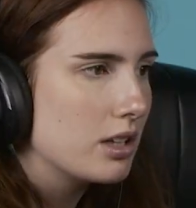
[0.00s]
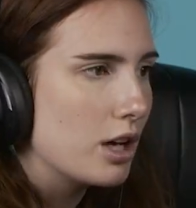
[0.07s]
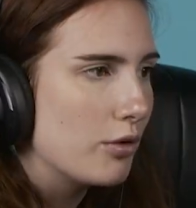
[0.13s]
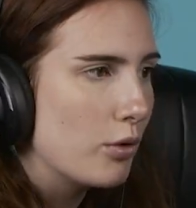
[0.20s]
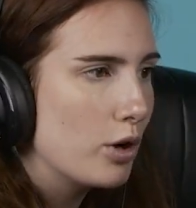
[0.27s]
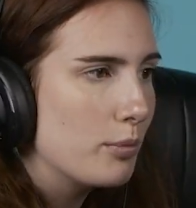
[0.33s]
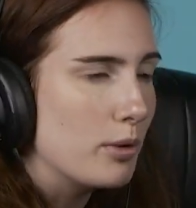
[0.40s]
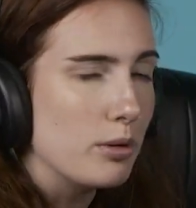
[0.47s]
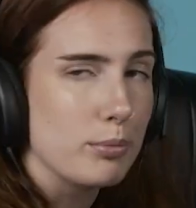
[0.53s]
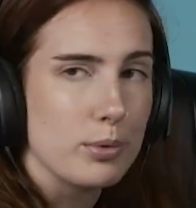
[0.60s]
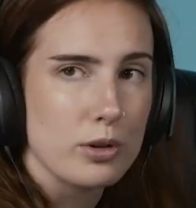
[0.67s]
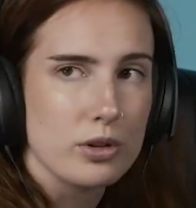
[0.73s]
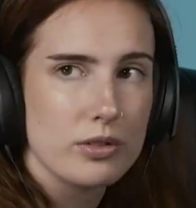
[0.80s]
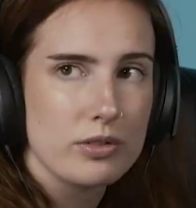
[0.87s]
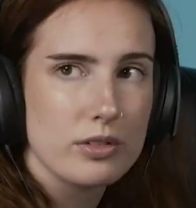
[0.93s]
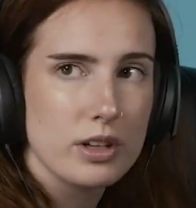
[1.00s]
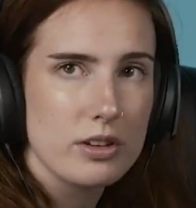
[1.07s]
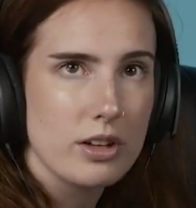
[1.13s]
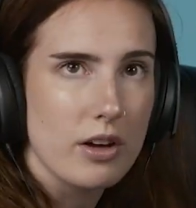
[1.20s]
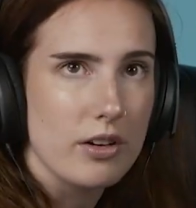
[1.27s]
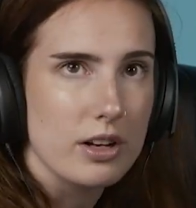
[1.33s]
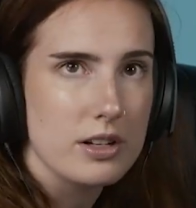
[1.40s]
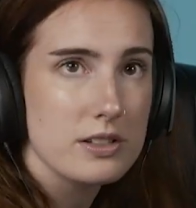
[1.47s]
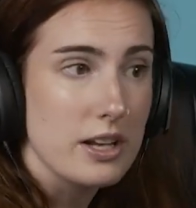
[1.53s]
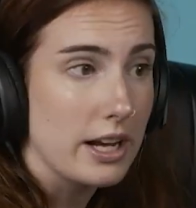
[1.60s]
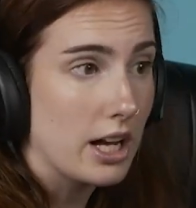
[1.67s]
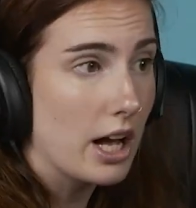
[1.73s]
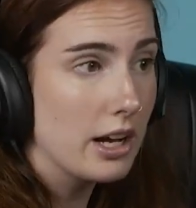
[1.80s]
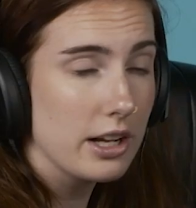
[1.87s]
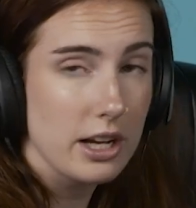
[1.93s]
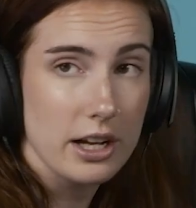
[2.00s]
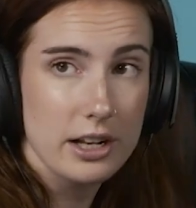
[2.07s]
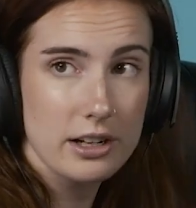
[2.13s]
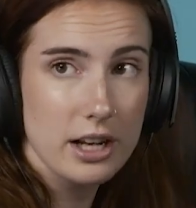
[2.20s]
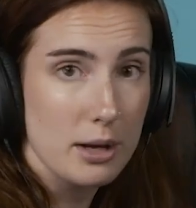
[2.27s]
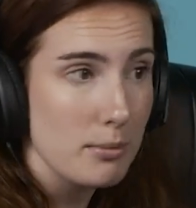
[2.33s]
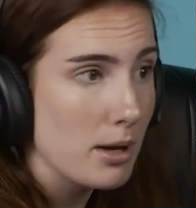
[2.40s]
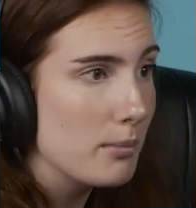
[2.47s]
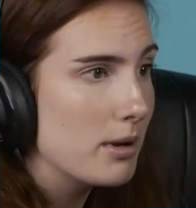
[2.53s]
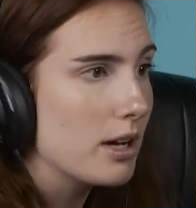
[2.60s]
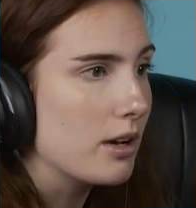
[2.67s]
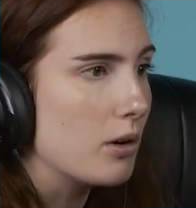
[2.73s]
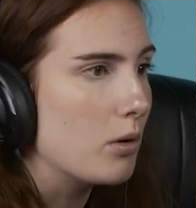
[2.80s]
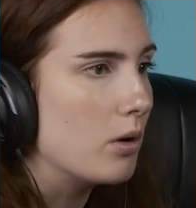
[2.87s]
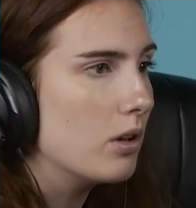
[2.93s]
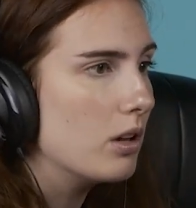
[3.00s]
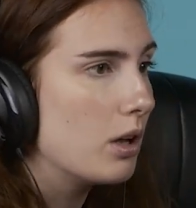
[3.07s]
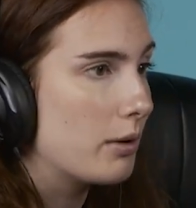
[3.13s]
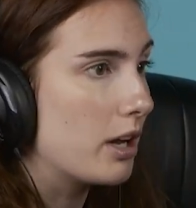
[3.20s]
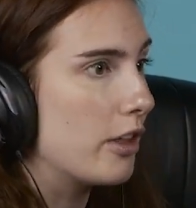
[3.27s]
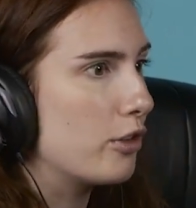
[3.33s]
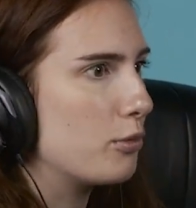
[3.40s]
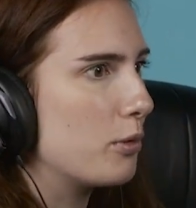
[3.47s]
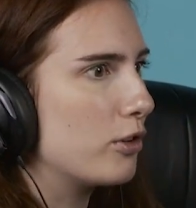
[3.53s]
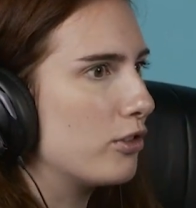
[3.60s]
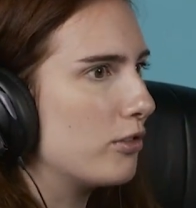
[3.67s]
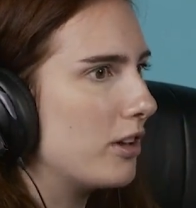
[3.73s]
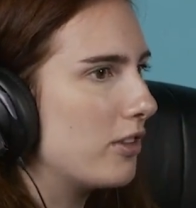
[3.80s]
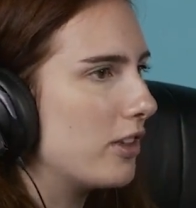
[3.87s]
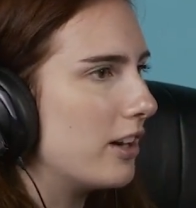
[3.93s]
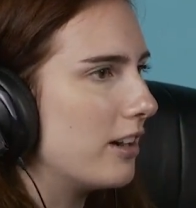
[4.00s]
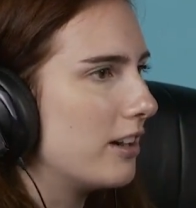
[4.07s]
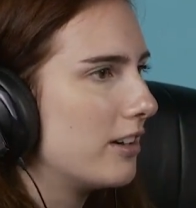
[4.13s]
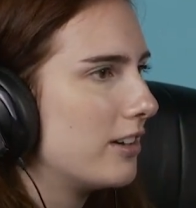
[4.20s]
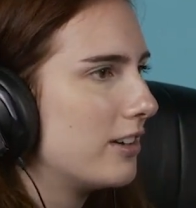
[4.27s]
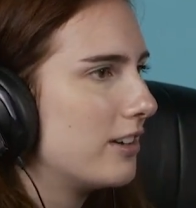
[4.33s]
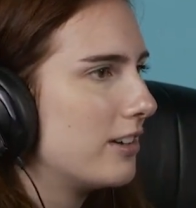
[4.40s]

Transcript: Avoid people. That's how it is. I got a gun. I met my goal. Oh my God, this person right there.